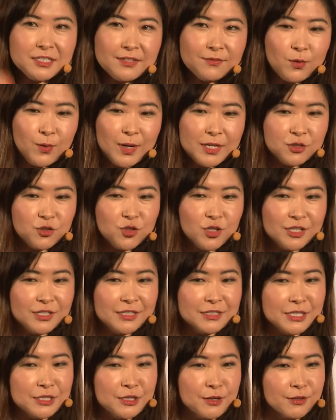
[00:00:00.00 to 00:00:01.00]
of
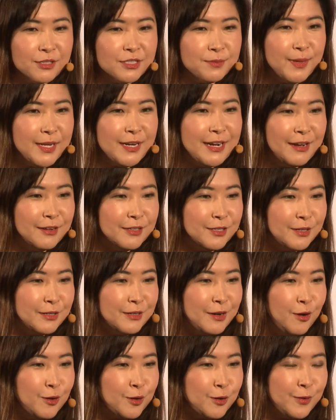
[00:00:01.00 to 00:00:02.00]
questions and you spit out an
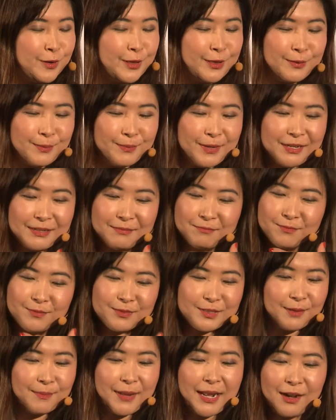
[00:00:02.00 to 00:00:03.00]
algorithm and
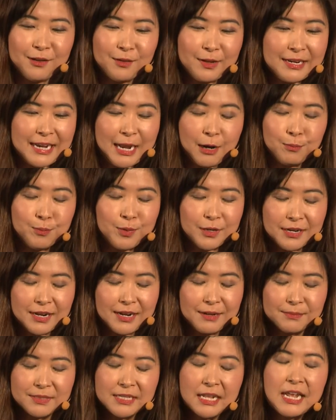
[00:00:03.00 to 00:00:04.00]
somehow an output
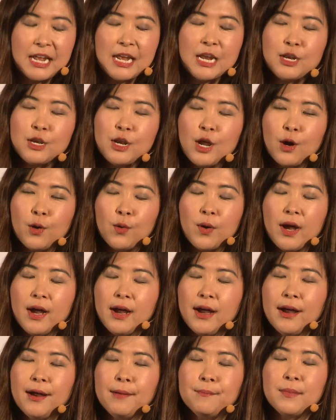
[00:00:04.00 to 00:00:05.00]
comes. No.
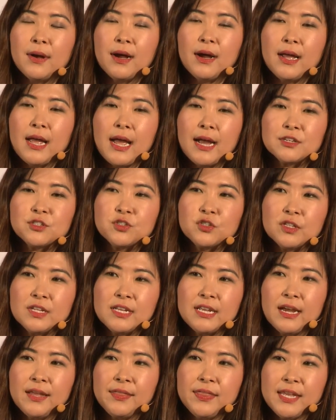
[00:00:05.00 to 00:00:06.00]

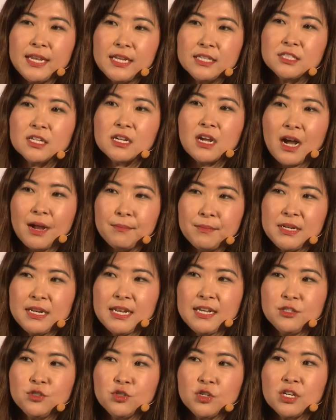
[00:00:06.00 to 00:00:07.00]
Actually, I think it's a
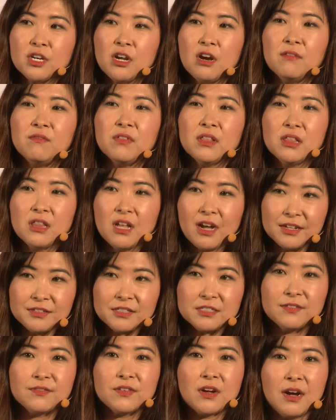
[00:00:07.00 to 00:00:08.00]
combination of
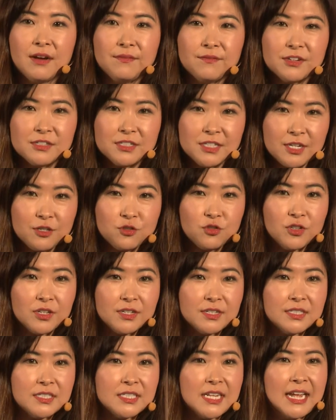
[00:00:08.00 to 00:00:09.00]
lots of
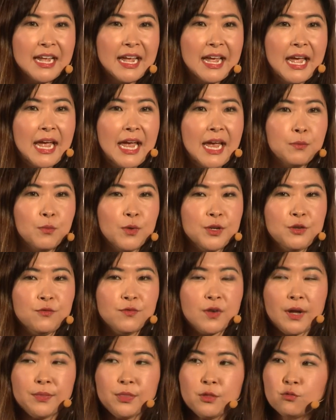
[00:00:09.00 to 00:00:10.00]
conversations, and when you've
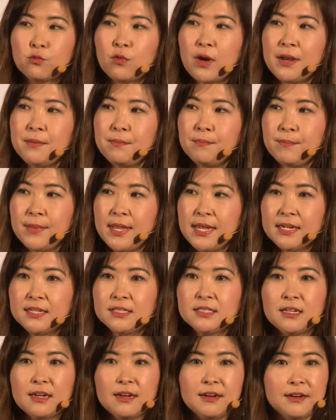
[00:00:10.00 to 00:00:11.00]
got the right
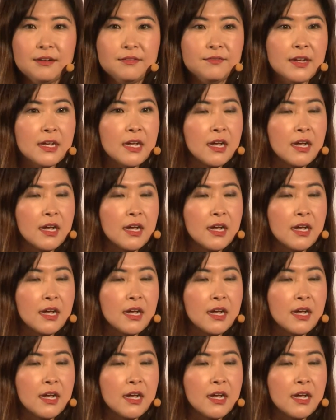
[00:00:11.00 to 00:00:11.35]
mix of